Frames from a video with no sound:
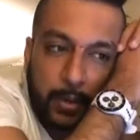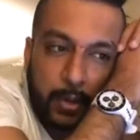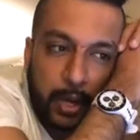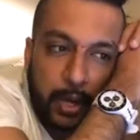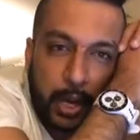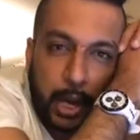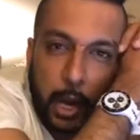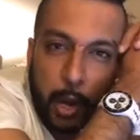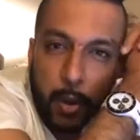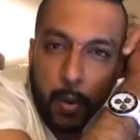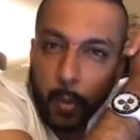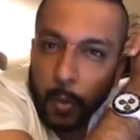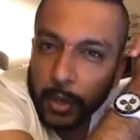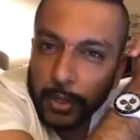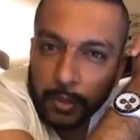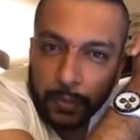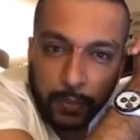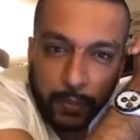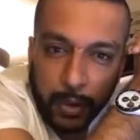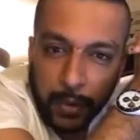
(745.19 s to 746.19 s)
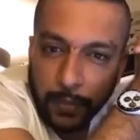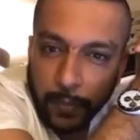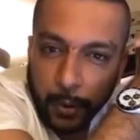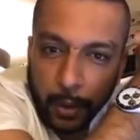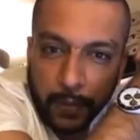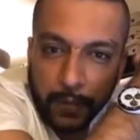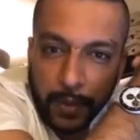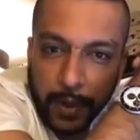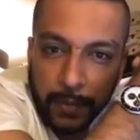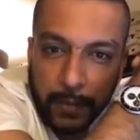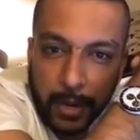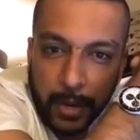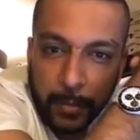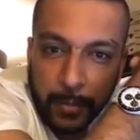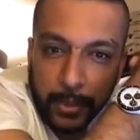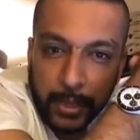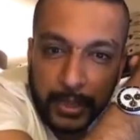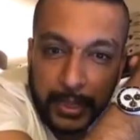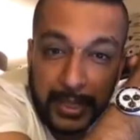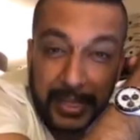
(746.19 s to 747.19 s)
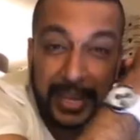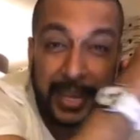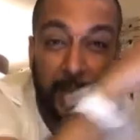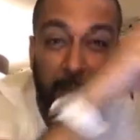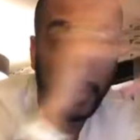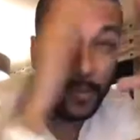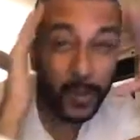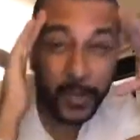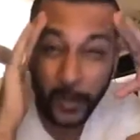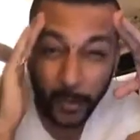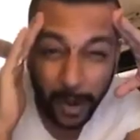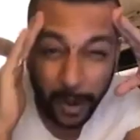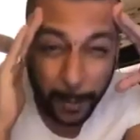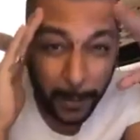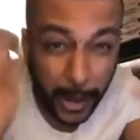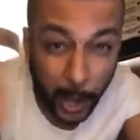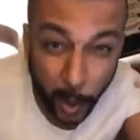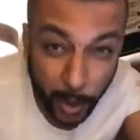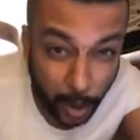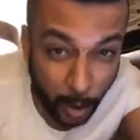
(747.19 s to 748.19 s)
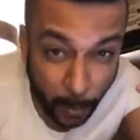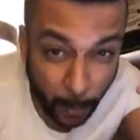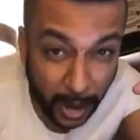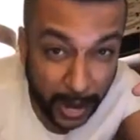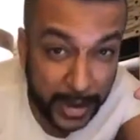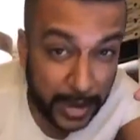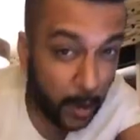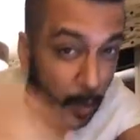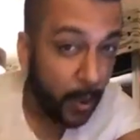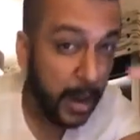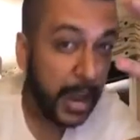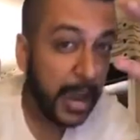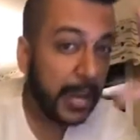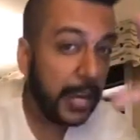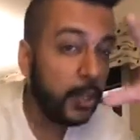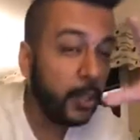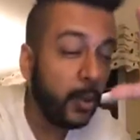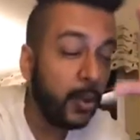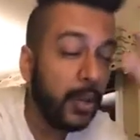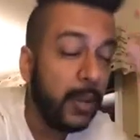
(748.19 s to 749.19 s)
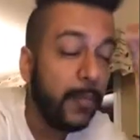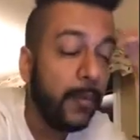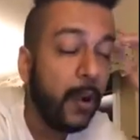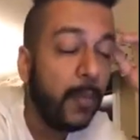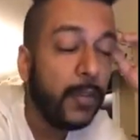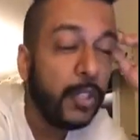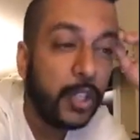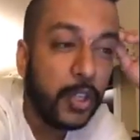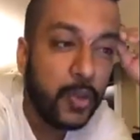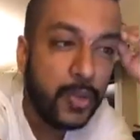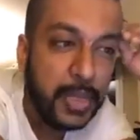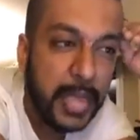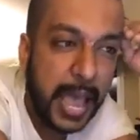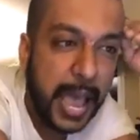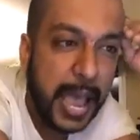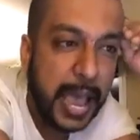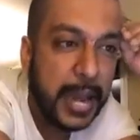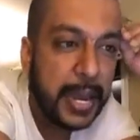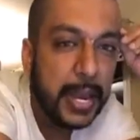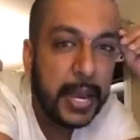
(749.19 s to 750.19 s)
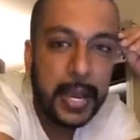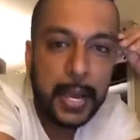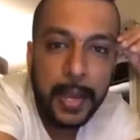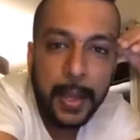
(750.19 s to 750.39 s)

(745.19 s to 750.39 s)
you can go watch a free 45-minute presentation, which will blow your mind away. I can totally promise you that.